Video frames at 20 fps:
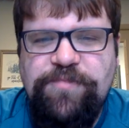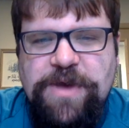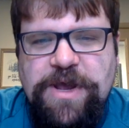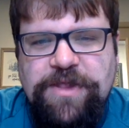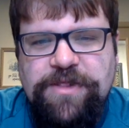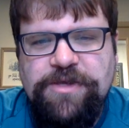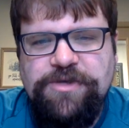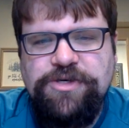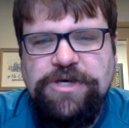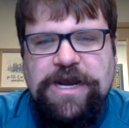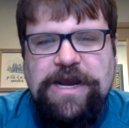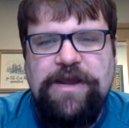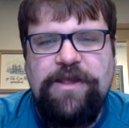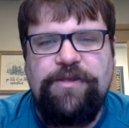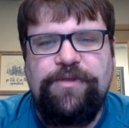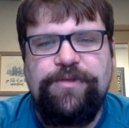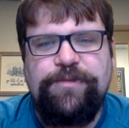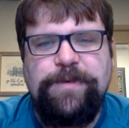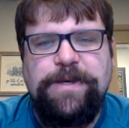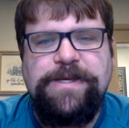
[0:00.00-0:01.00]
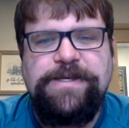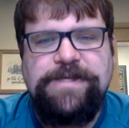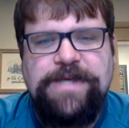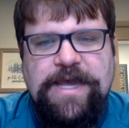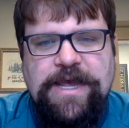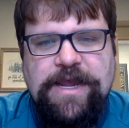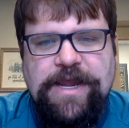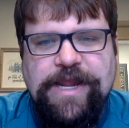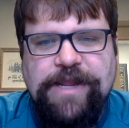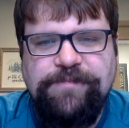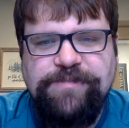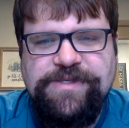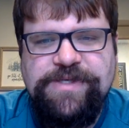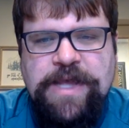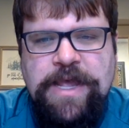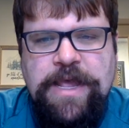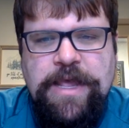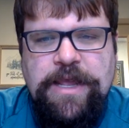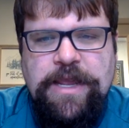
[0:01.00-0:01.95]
upon the child three times